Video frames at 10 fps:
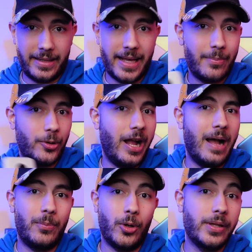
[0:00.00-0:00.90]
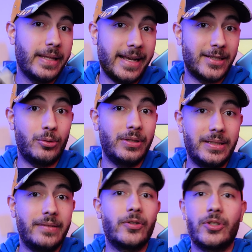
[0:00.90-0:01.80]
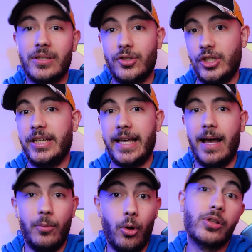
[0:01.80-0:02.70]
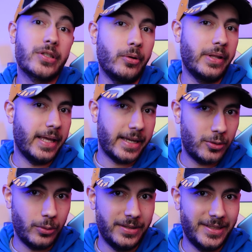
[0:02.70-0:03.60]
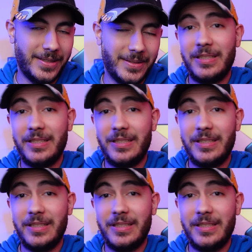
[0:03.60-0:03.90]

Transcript: camera app on the X20 versus Gcam also on the X20.